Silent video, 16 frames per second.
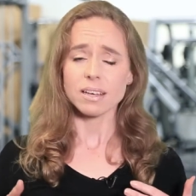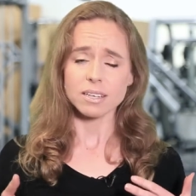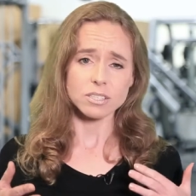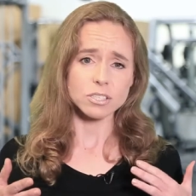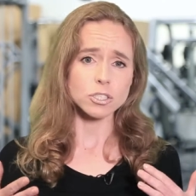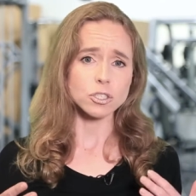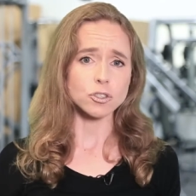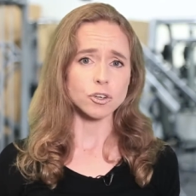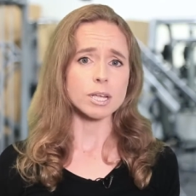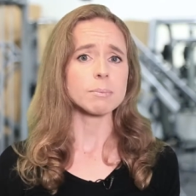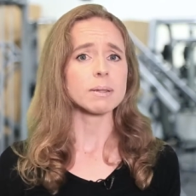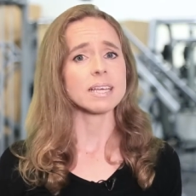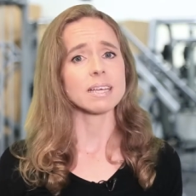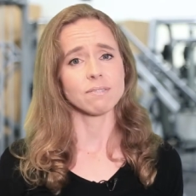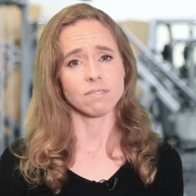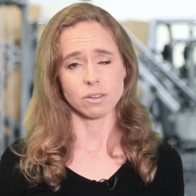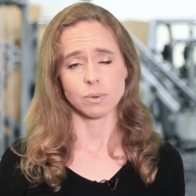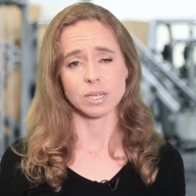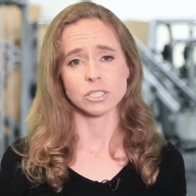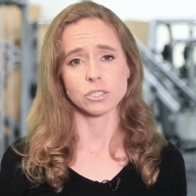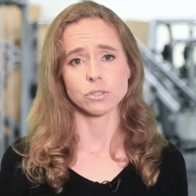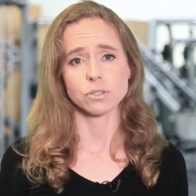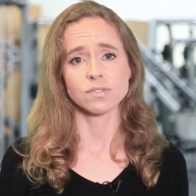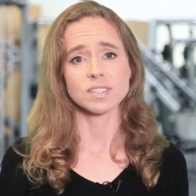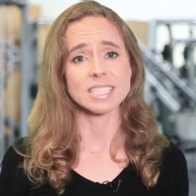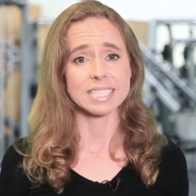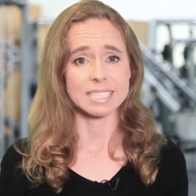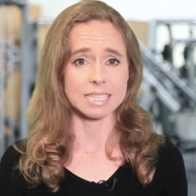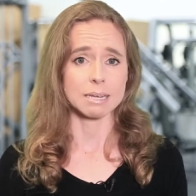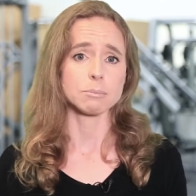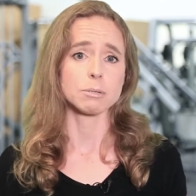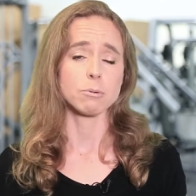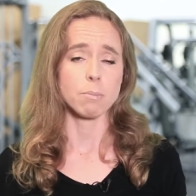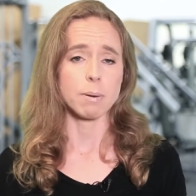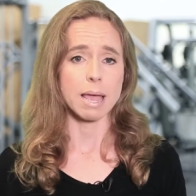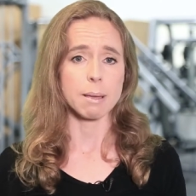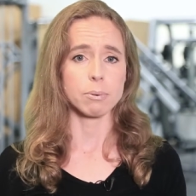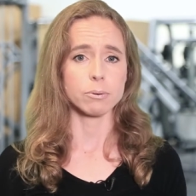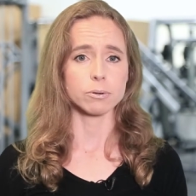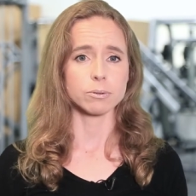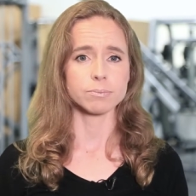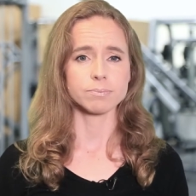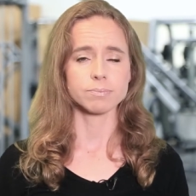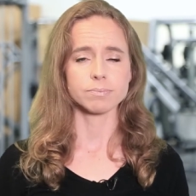extremely influential for susceptible people.